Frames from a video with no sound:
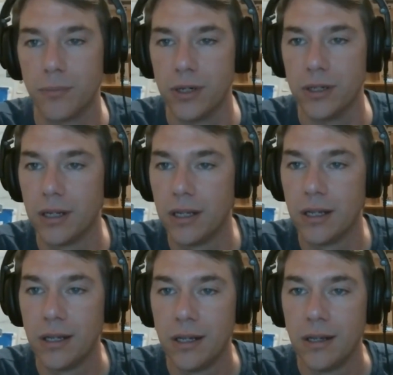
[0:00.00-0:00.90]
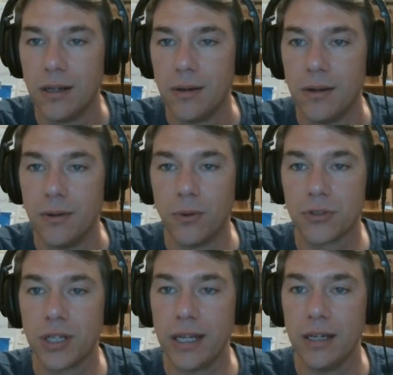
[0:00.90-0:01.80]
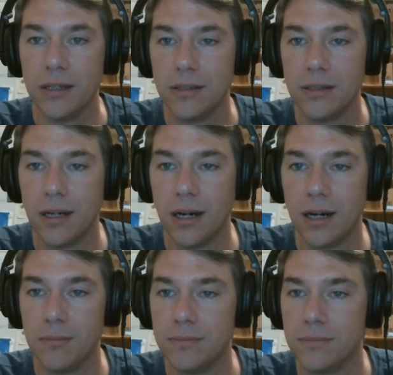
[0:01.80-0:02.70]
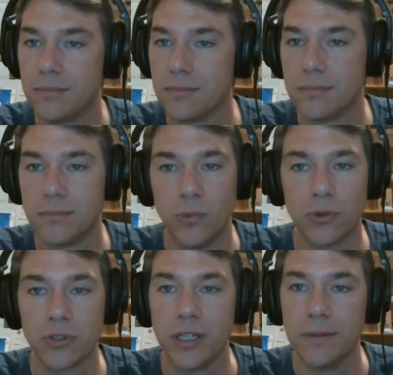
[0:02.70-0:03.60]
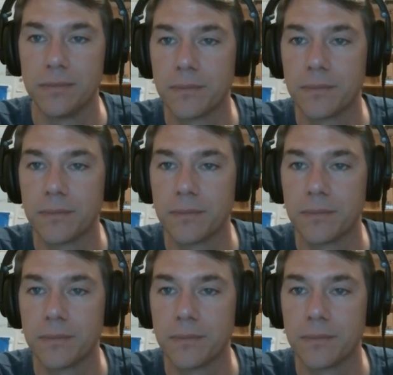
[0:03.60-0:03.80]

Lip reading: But we'll see. We'll see.